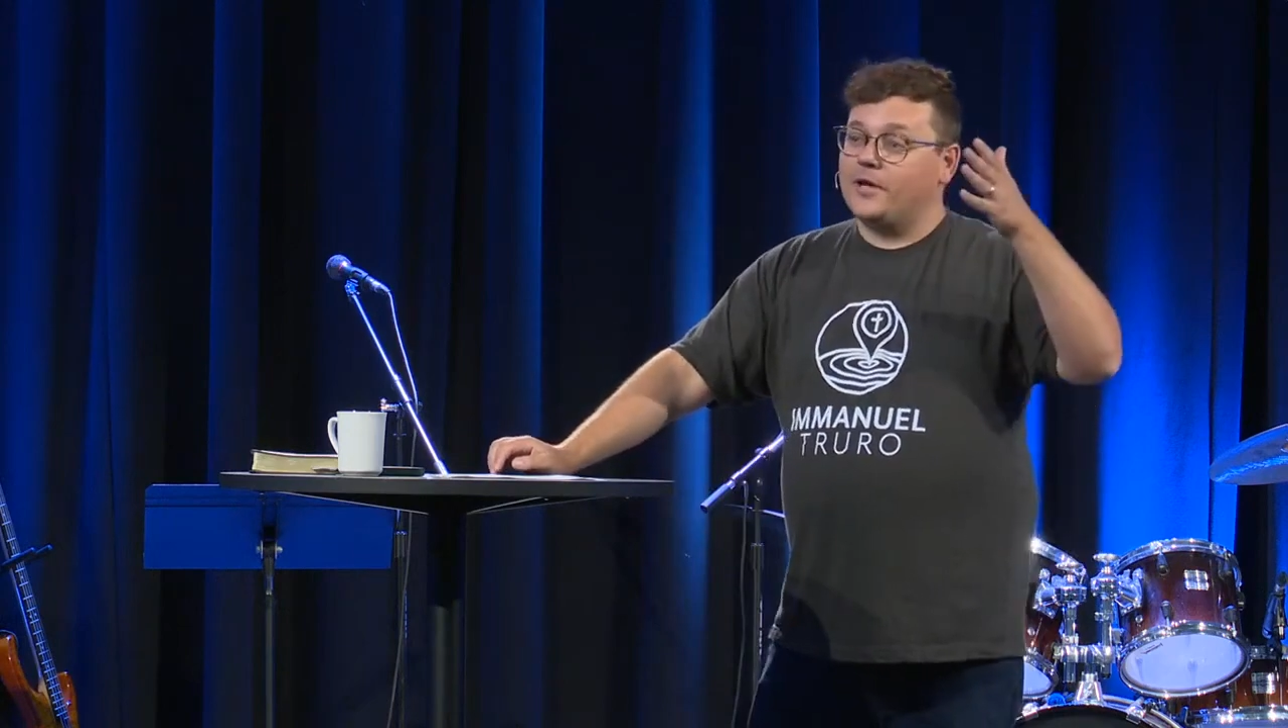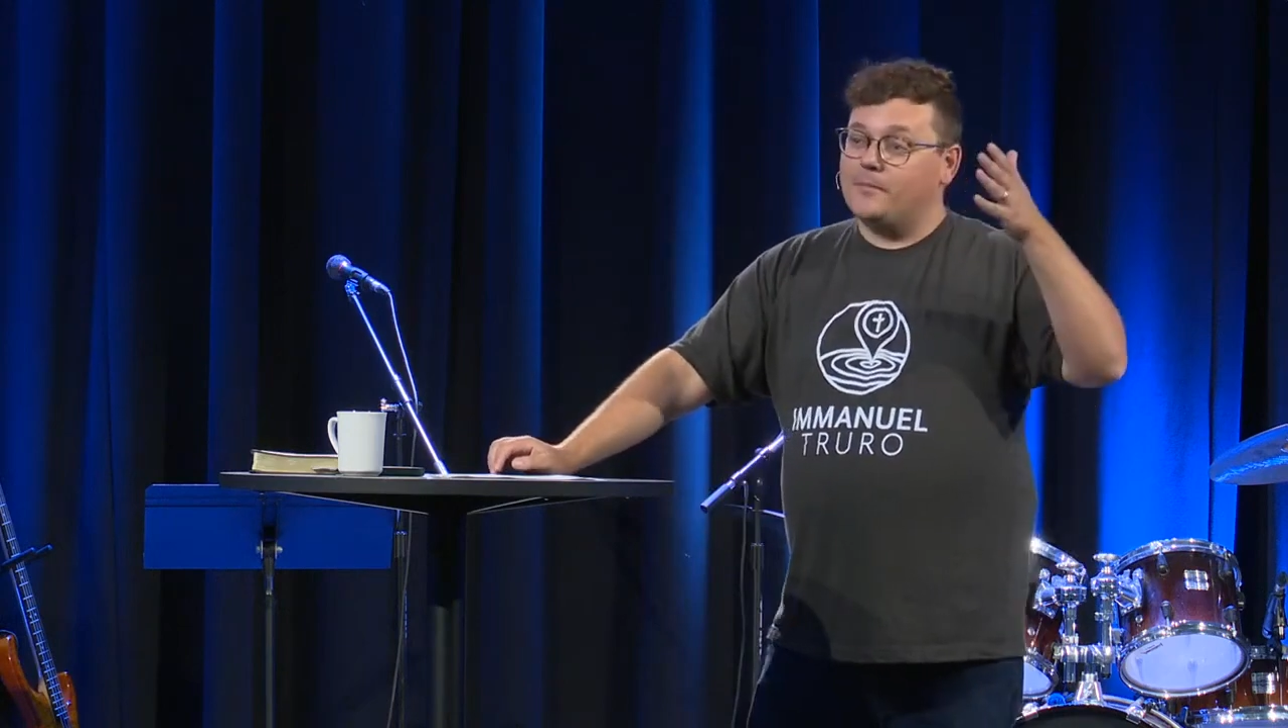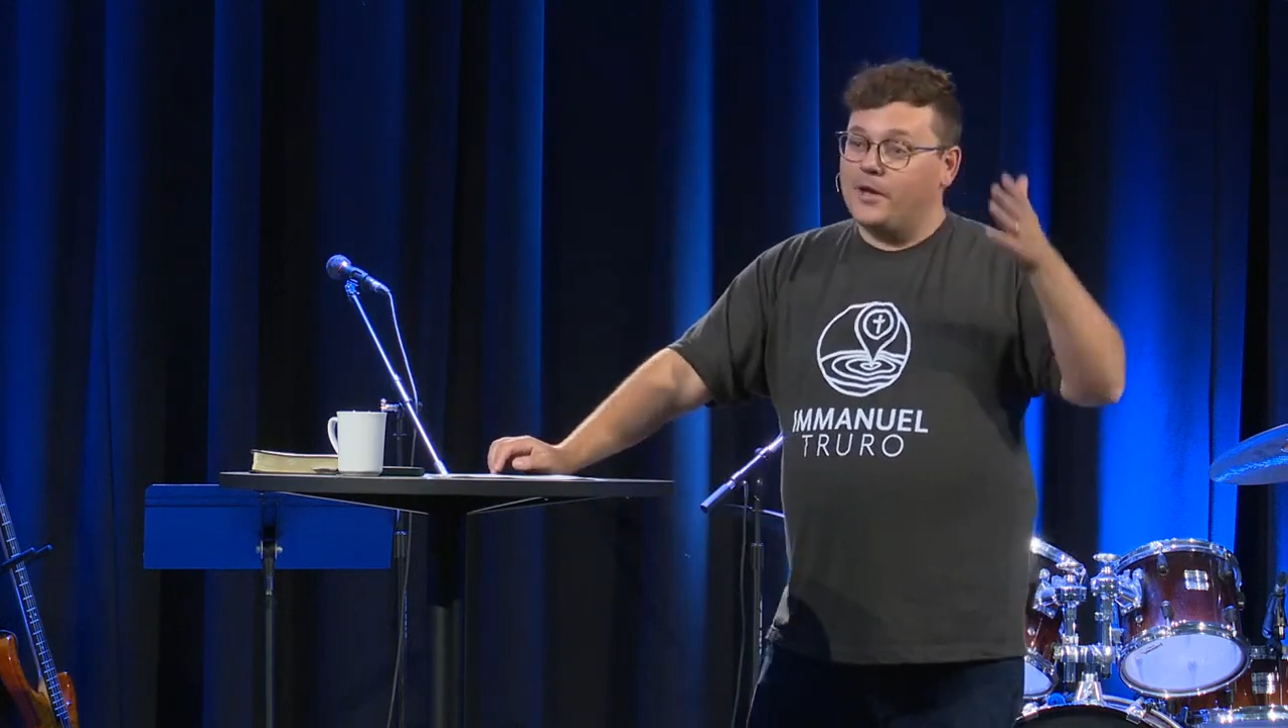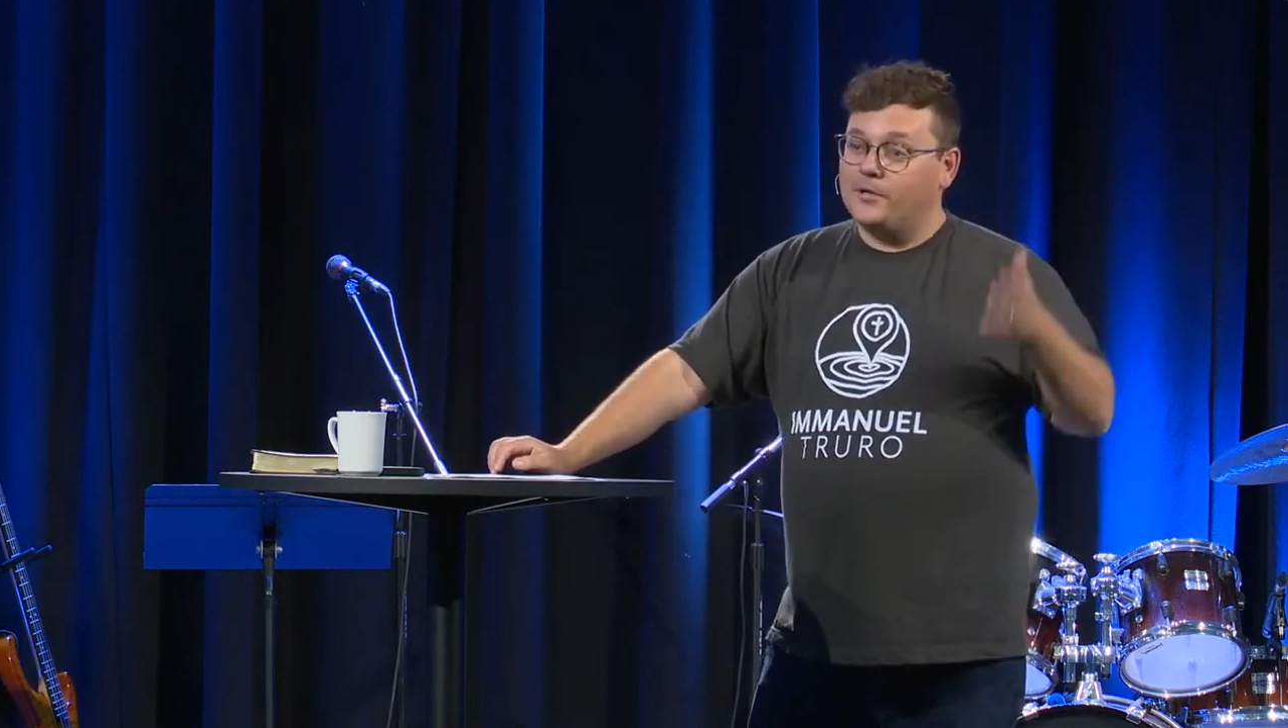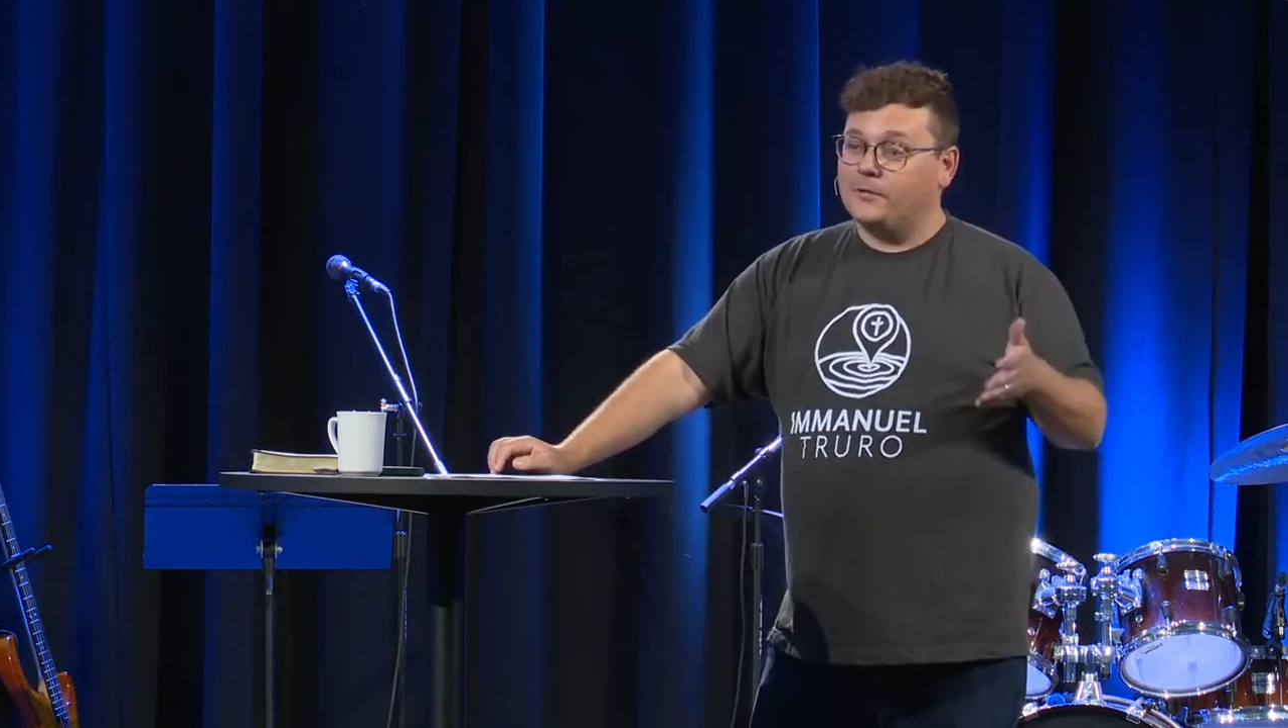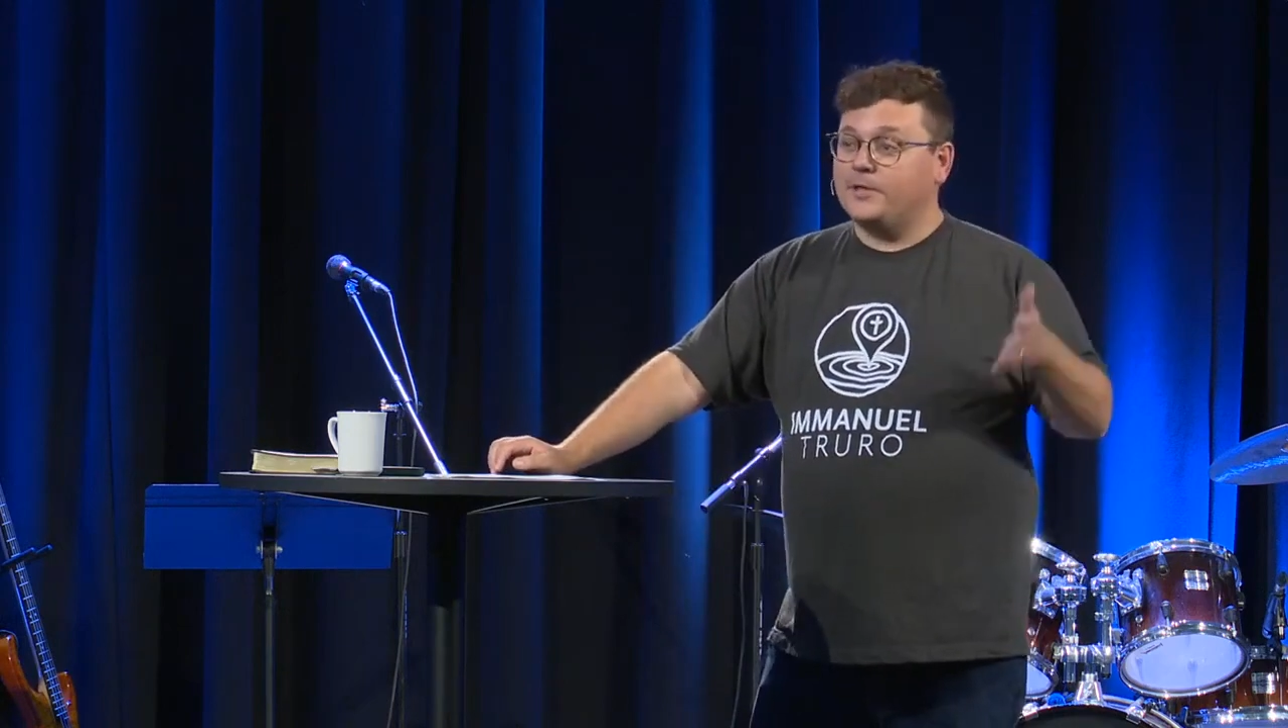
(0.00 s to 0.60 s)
at Immanuel